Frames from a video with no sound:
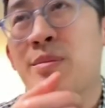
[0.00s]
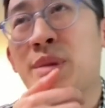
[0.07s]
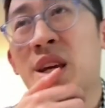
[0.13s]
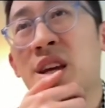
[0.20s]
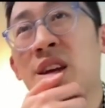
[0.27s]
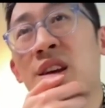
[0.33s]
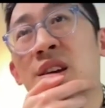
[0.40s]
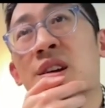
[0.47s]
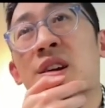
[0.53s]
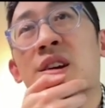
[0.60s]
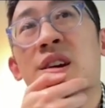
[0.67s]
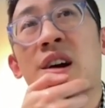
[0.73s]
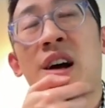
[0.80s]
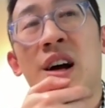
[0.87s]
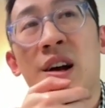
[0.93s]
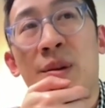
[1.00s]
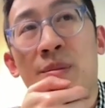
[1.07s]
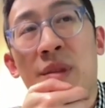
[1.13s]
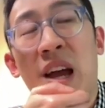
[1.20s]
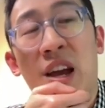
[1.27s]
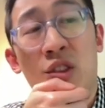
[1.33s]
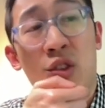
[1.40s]
be
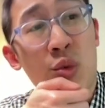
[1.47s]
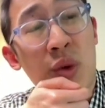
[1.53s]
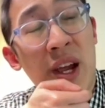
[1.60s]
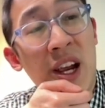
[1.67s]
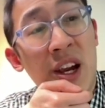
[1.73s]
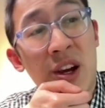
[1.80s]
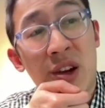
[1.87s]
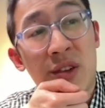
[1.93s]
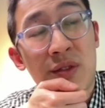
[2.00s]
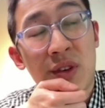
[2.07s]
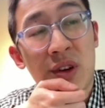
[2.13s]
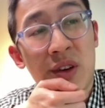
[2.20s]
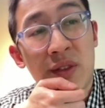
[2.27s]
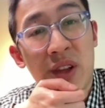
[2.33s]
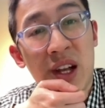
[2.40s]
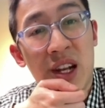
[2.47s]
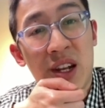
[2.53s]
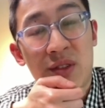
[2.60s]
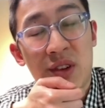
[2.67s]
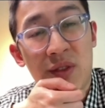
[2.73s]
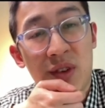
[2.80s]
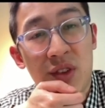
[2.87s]
as aware of a lot
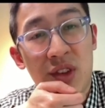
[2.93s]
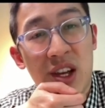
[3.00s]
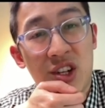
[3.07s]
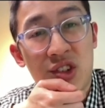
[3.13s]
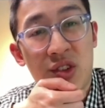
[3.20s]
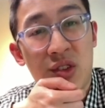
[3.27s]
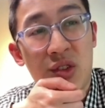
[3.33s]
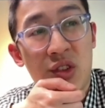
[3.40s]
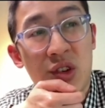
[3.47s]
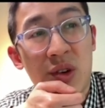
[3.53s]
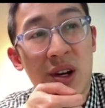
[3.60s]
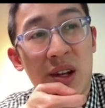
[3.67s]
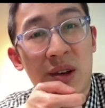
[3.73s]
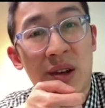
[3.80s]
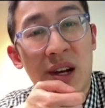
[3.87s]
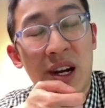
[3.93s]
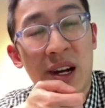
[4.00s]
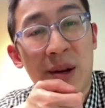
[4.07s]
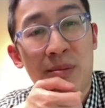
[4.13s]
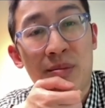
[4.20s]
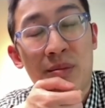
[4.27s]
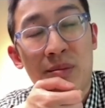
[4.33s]
of different sections and so
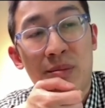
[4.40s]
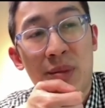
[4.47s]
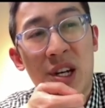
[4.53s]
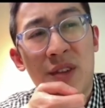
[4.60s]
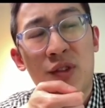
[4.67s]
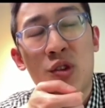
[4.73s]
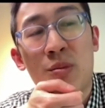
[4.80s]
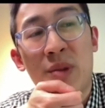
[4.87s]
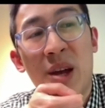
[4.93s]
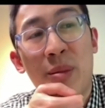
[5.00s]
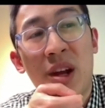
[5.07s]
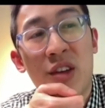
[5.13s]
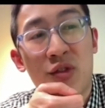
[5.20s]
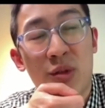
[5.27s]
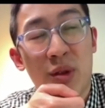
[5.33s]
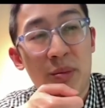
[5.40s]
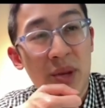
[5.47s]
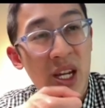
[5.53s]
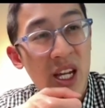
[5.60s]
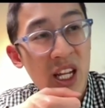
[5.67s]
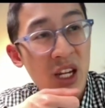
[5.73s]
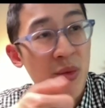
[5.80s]
on. But if you memorize from the
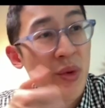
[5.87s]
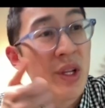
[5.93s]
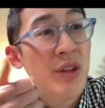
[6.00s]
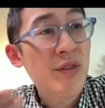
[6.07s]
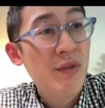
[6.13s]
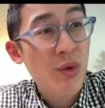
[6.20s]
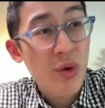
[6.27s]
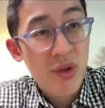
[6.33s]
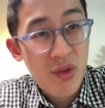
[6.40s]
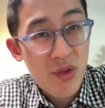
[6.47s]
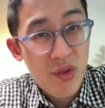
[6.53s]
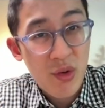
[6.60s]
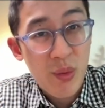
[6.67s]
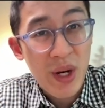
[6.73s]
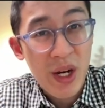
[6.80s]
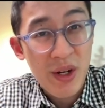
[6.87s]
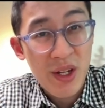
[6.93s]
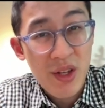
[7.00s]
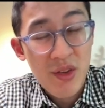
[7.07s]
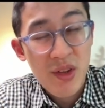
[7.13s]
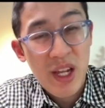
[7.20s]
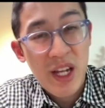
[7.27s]
beginning, it really forces awareness.